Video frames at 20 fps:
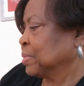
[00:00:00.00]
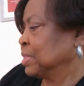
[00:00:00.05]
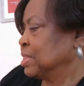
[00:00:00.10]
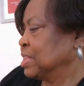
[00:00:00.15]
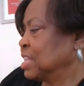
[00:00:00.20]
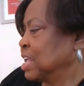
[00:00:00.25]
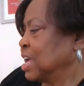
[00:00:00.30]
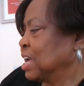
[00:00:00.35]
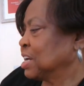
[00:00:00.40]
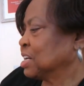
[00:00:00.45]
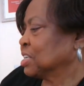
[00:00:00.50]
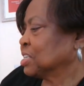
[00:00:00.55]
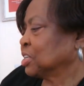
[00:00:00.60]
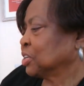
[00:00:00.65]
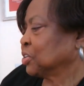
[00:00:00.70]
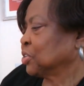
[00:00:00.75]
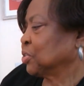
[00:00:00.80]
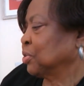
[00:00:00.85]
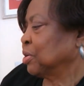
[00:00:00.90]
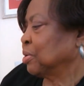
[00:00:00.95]
Nana
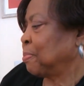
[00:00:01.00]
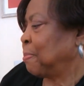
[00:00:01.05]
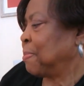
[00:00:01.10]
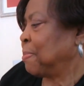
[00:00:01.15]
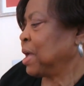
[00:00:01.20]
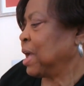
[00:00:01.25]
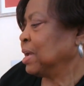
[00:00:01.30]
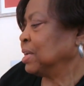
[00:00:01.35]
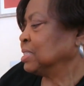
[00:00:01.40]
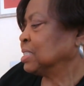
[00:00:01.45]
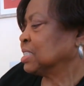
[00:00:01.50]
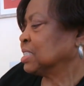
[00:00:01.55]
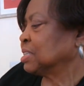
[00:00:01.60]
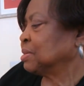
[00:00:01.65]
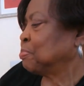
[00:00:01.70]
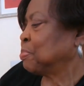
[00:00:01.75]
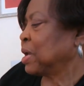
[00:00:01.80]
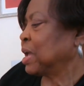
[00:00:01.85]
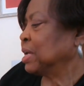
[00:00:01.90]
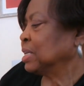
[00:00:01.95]
Akura paints
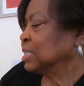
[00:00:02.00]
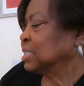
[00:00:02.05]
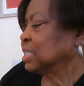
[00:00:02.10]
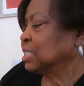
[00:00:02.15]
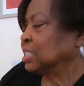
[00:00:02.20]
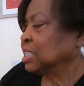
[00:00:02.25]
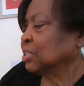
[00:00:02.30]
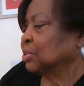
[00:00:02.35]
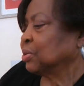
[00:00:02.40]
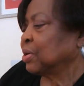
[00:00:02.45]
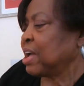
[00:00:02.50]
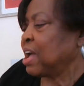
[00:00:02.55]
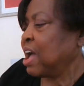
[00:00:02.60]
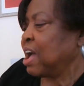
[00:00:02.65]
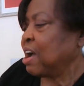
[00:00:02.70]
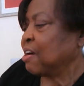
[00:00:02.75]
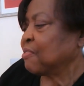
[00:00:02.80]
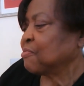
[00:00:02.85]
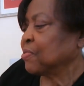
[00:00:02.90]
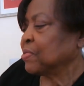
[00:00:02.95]
and paints until
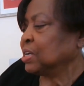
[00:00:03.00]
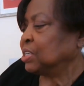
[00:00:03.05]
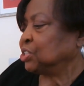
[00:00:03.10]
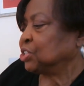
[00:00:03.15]
every